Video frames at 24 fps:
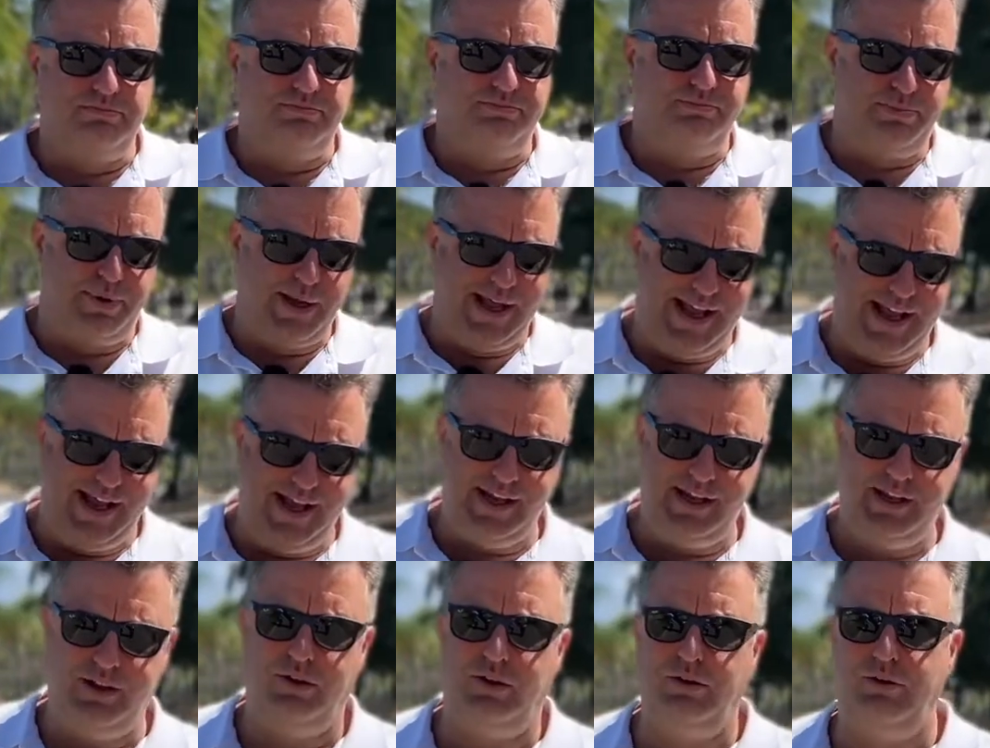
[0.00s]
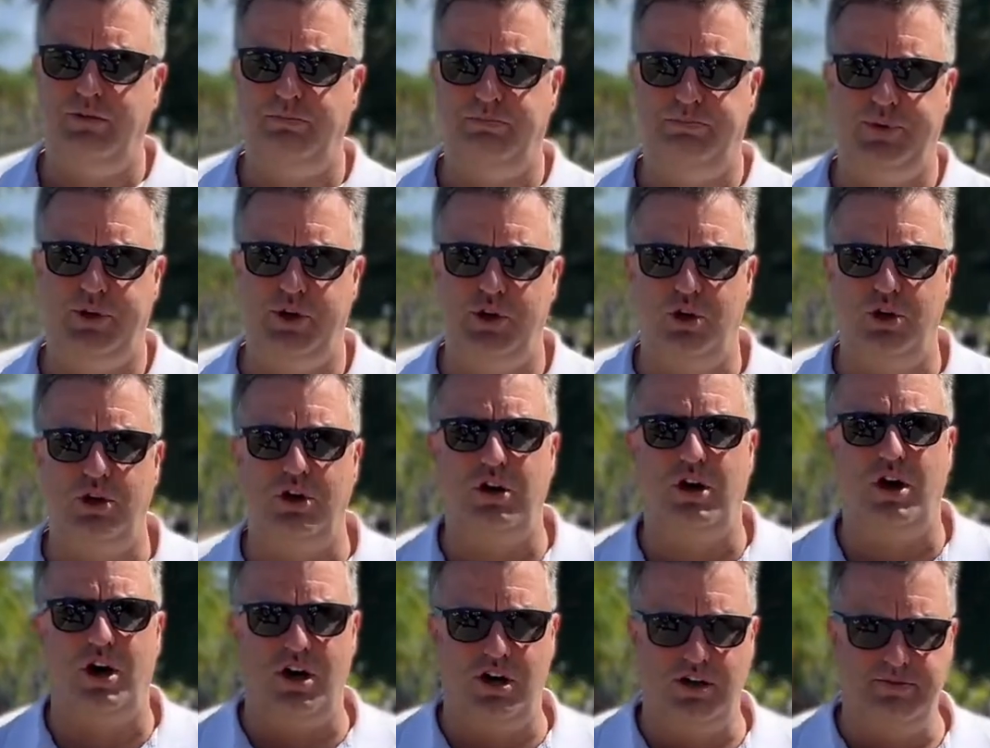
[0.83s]
pay pure
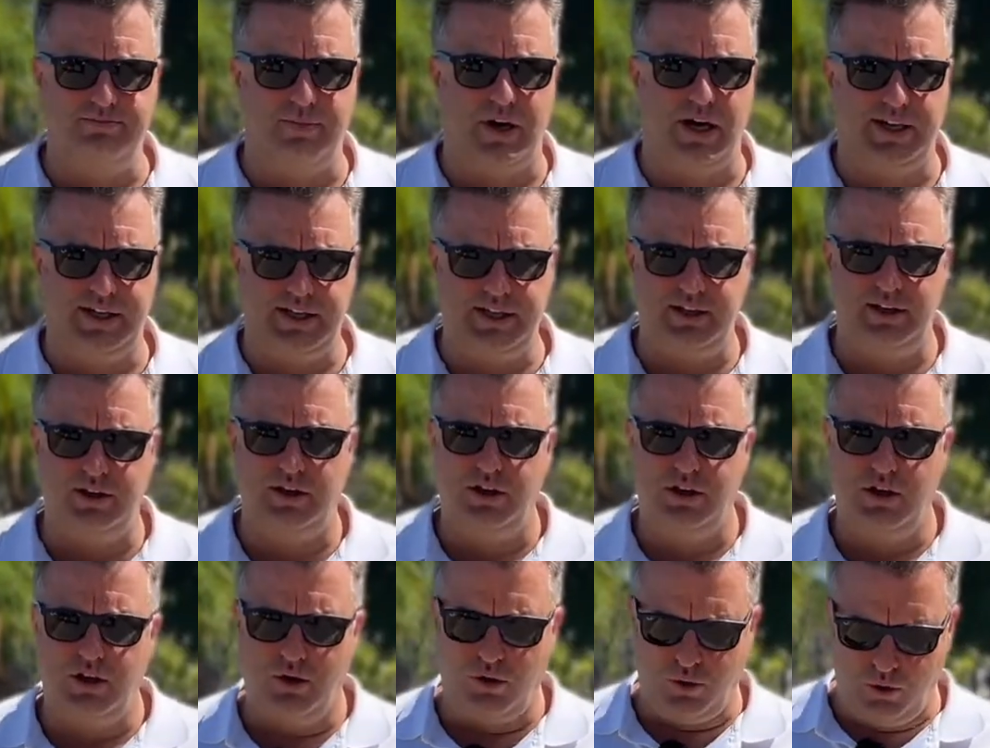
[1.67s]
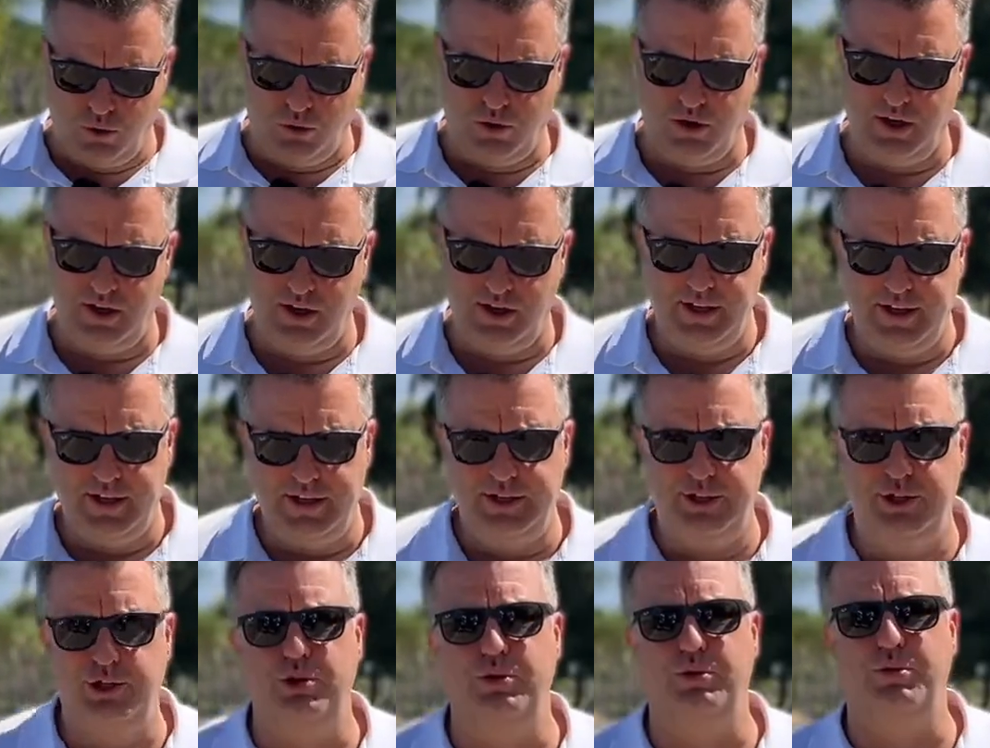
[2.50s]
hard money, or
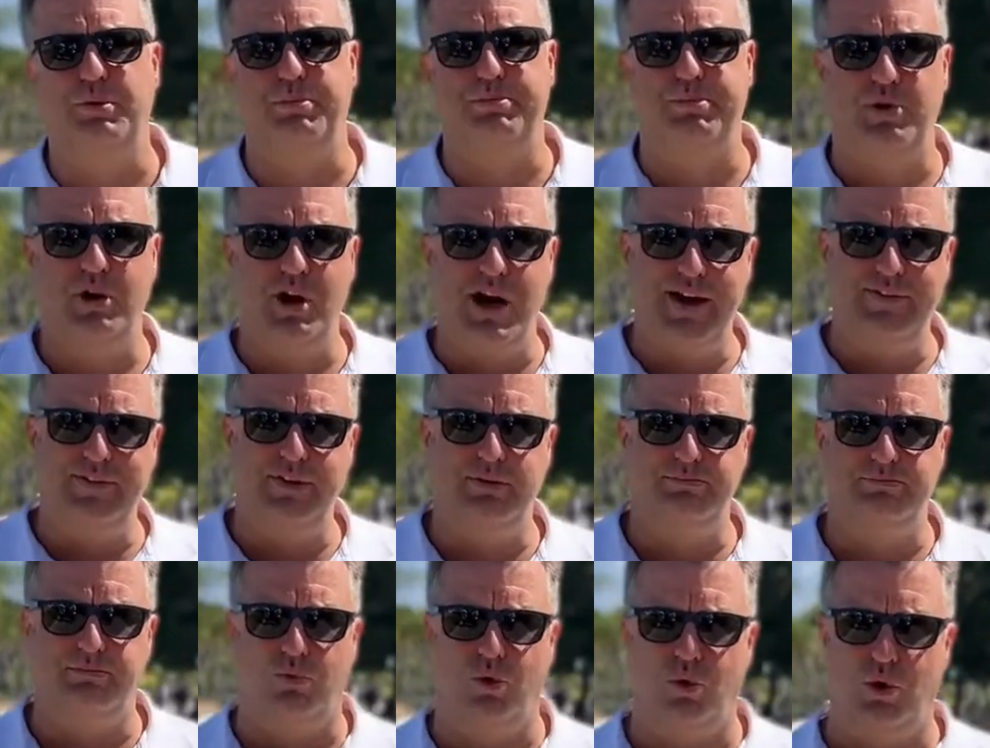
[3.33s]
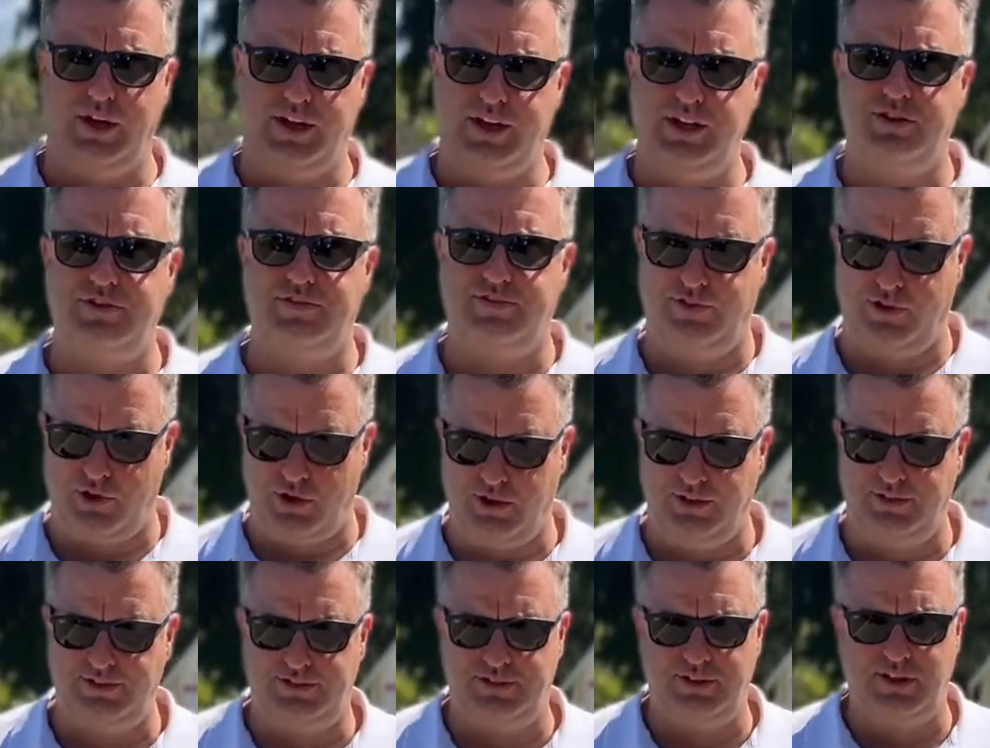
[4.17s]
you do a private mortgage
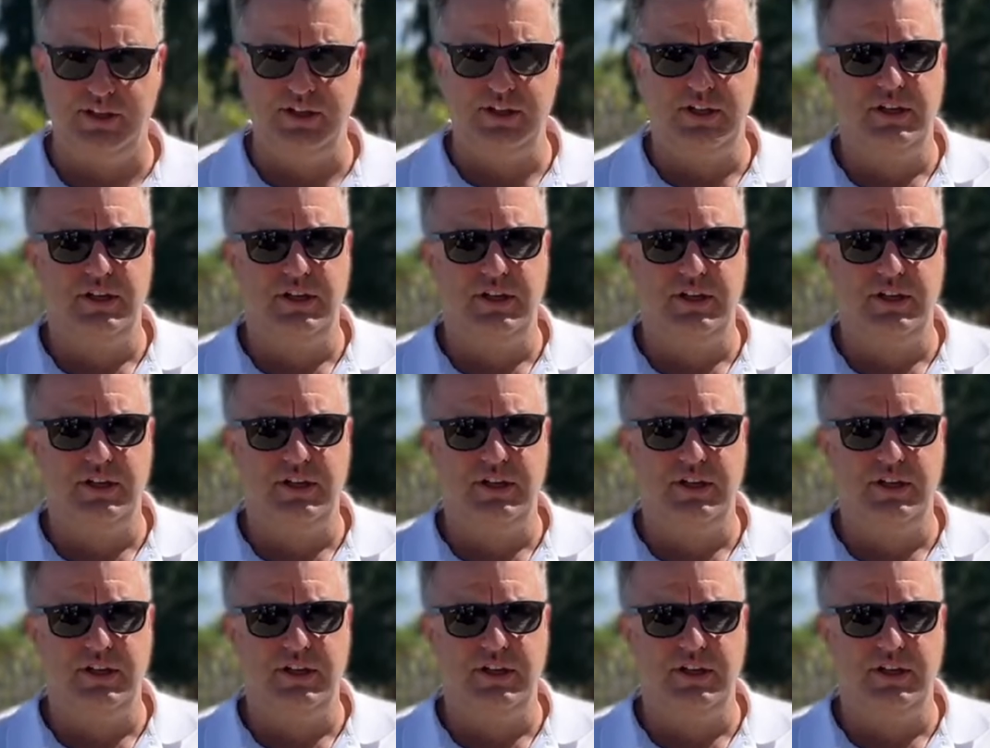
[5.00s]
first,